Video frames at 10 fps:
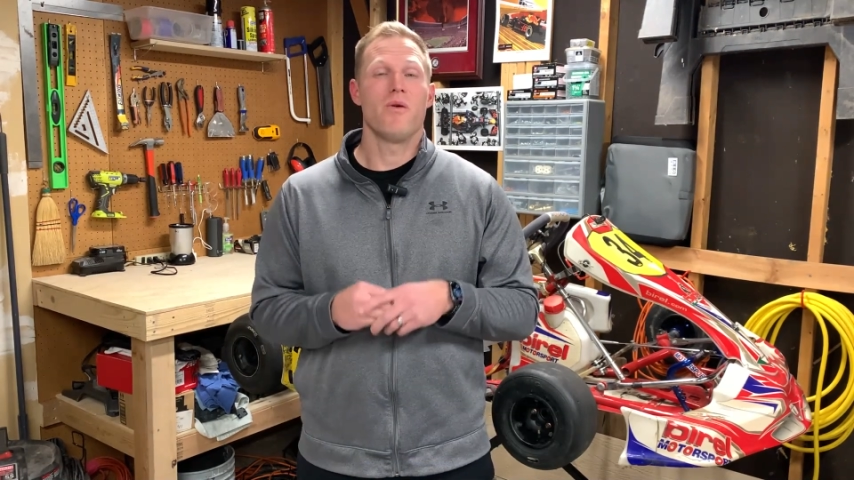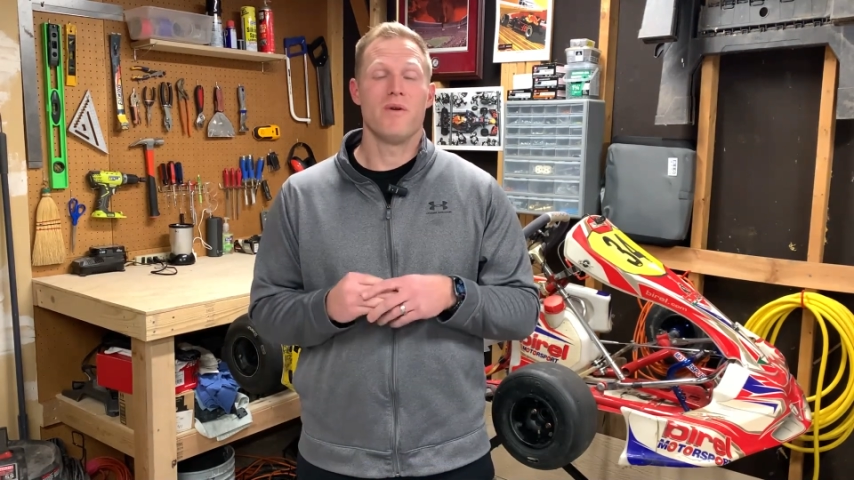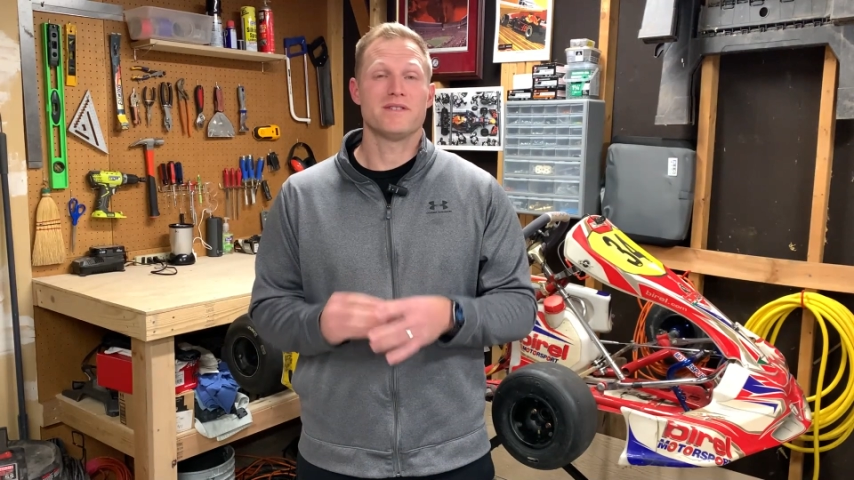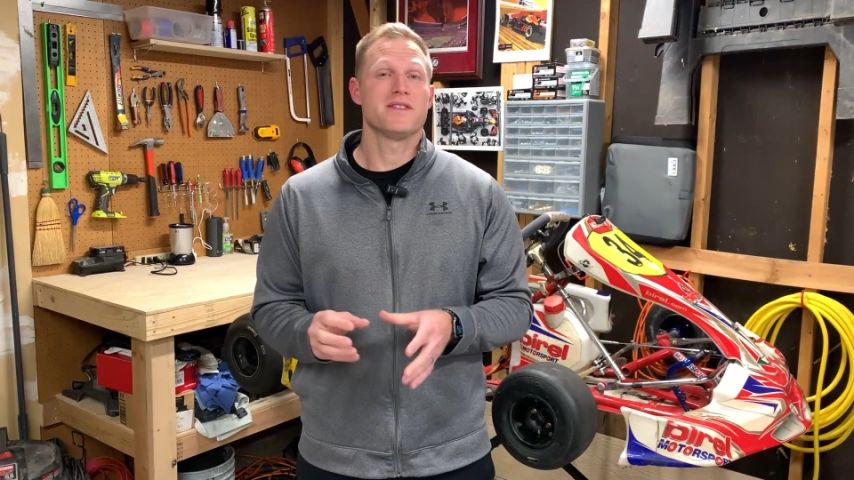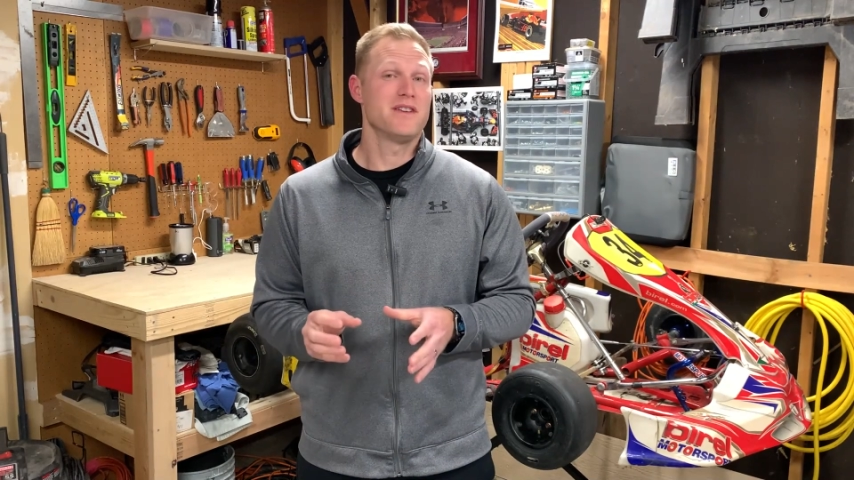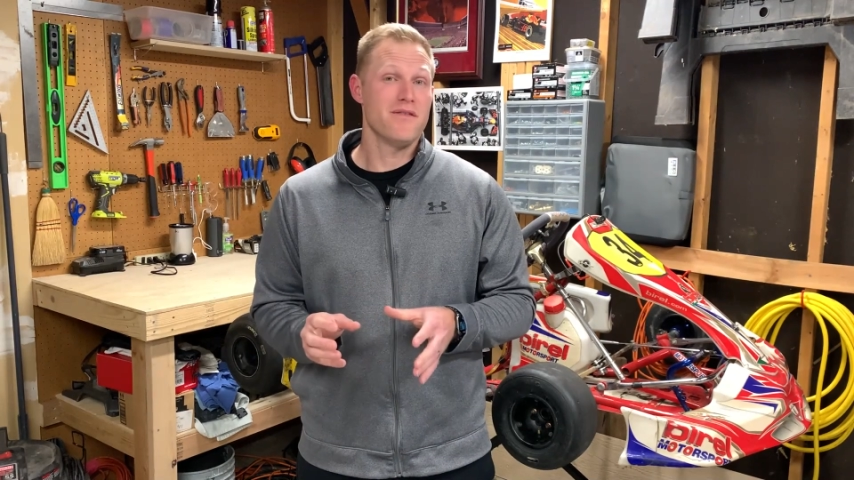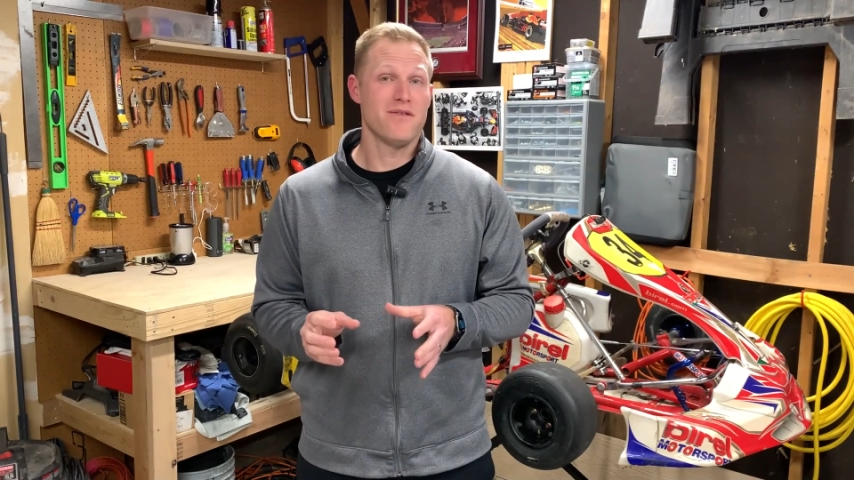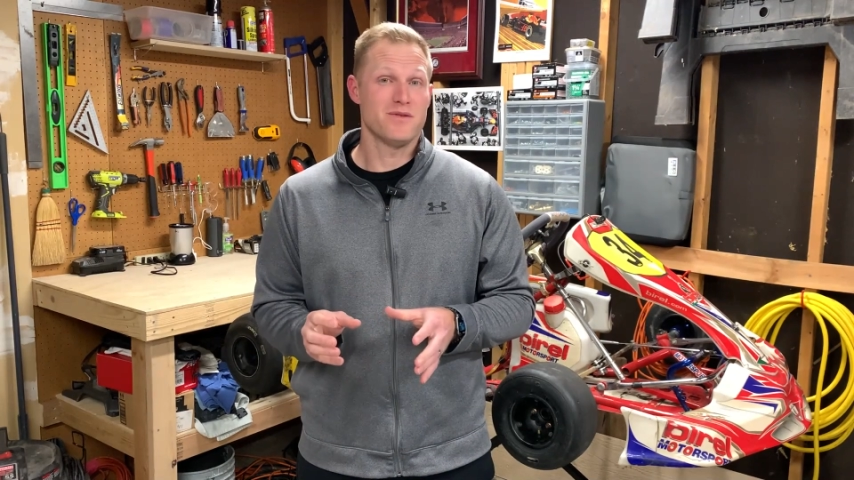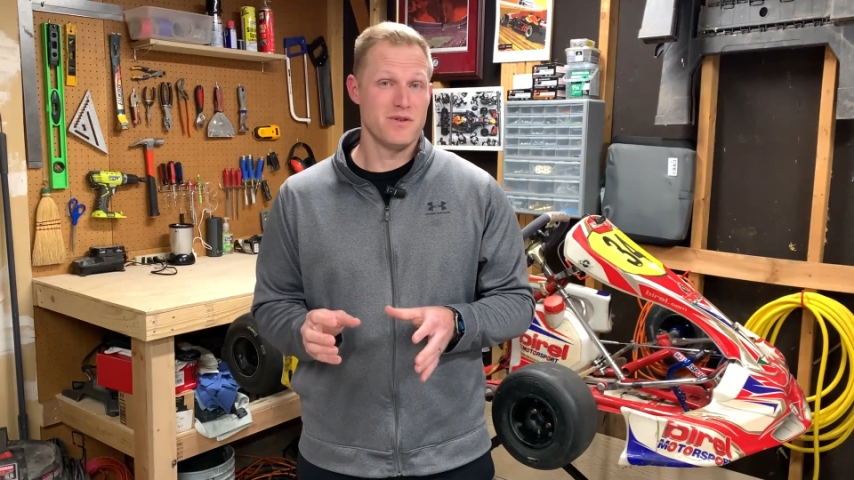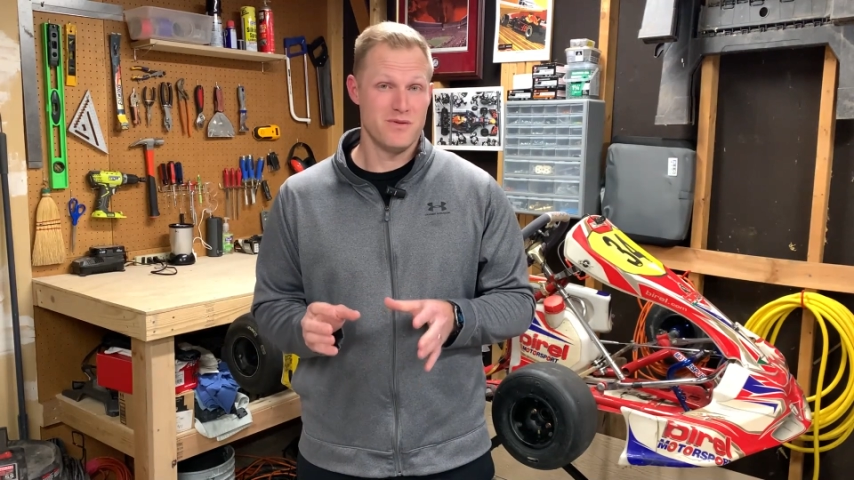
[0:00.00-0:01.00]
well, what's the
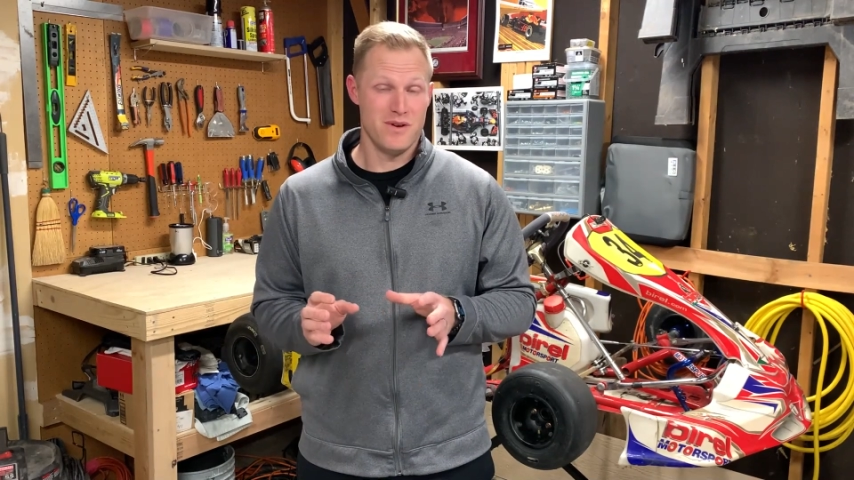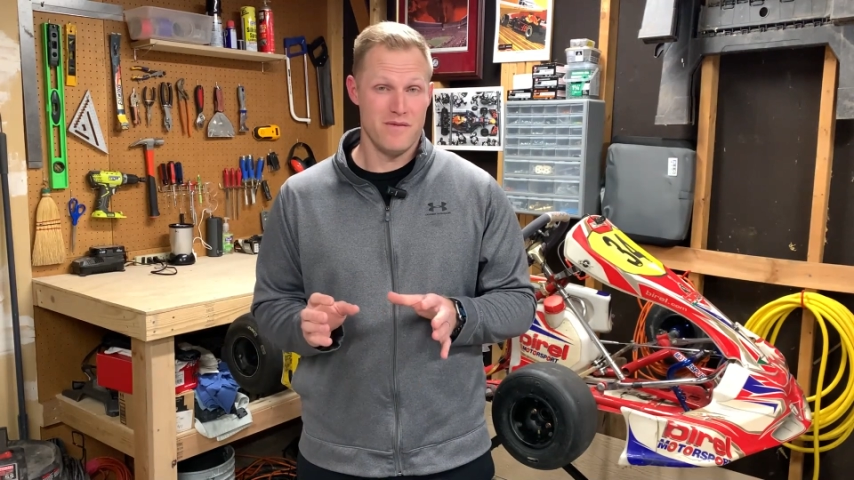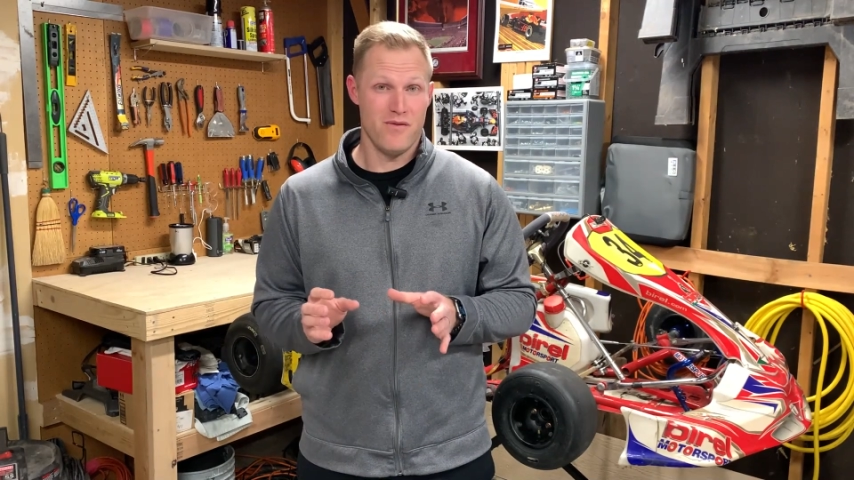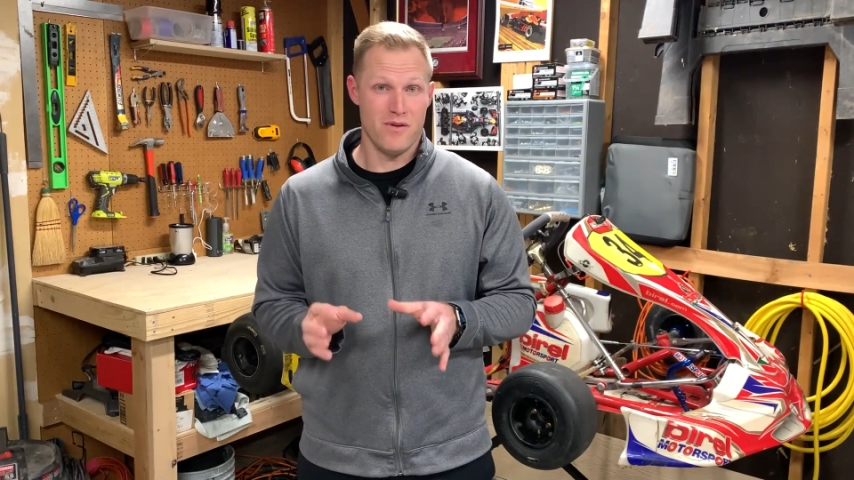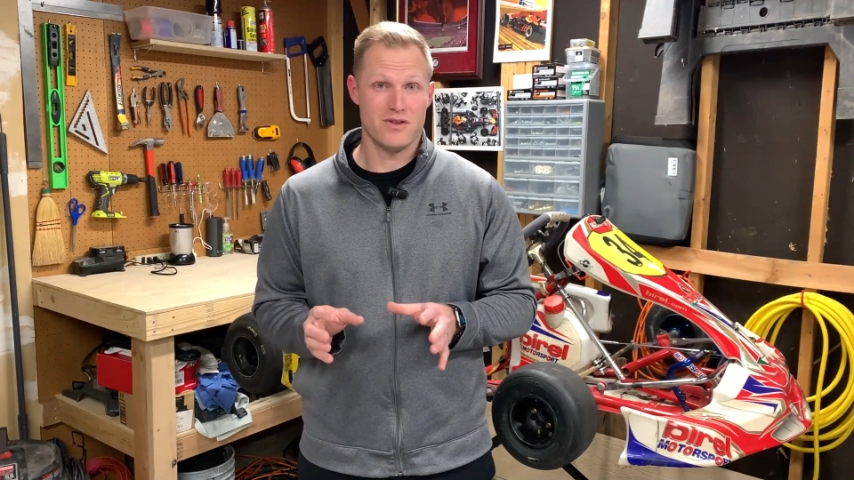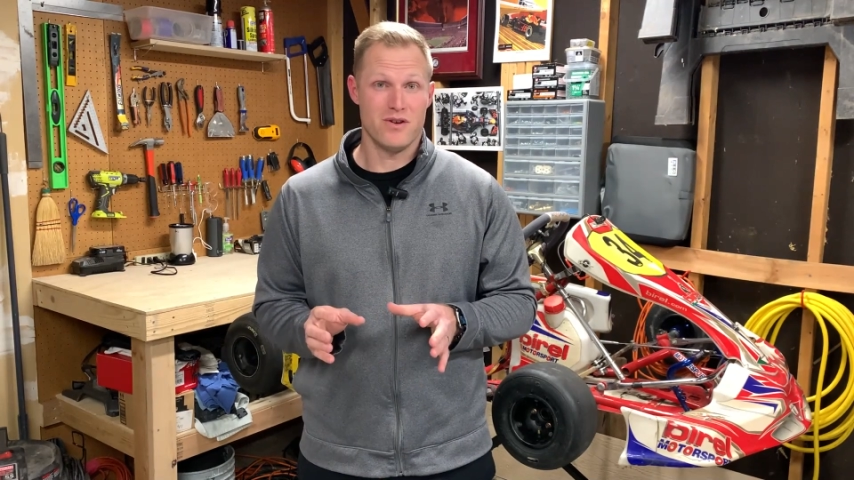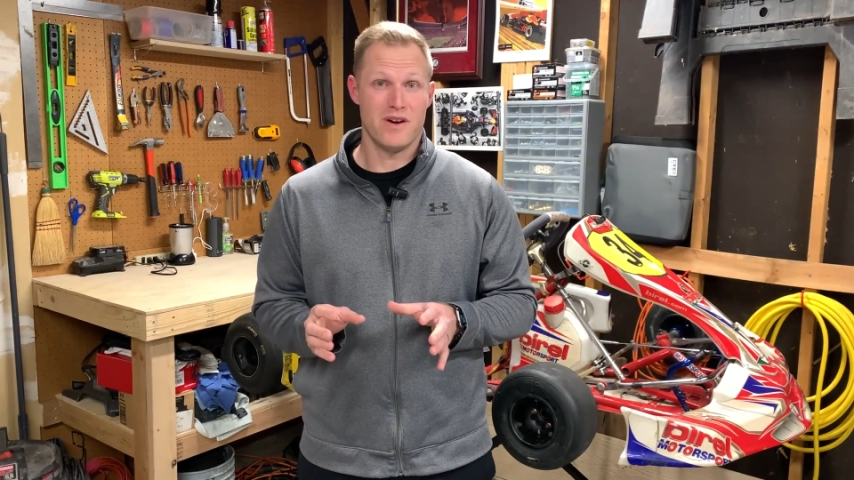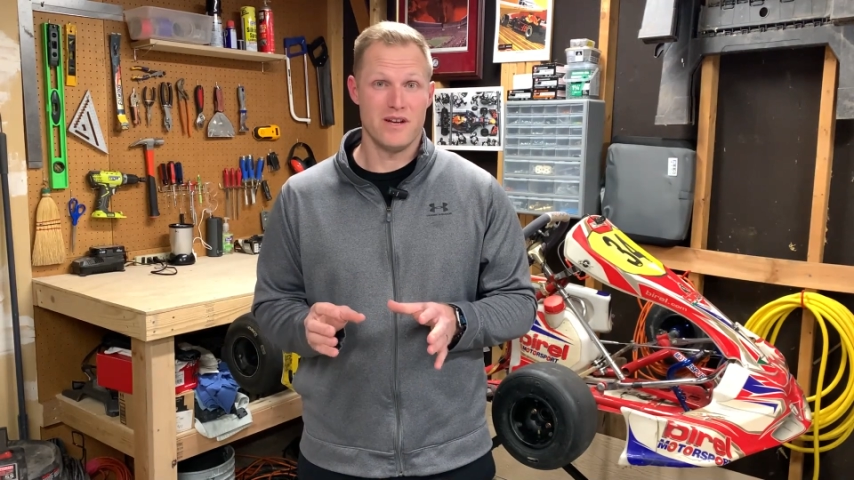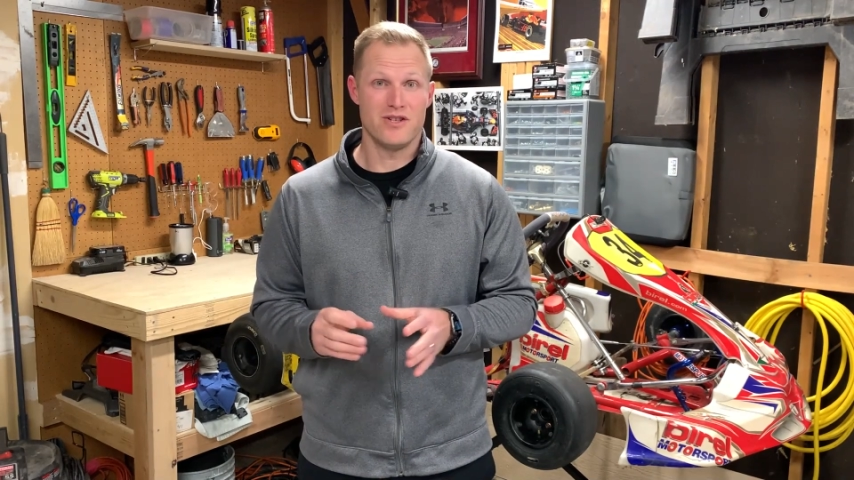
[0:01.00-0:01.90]
difference between a four stroke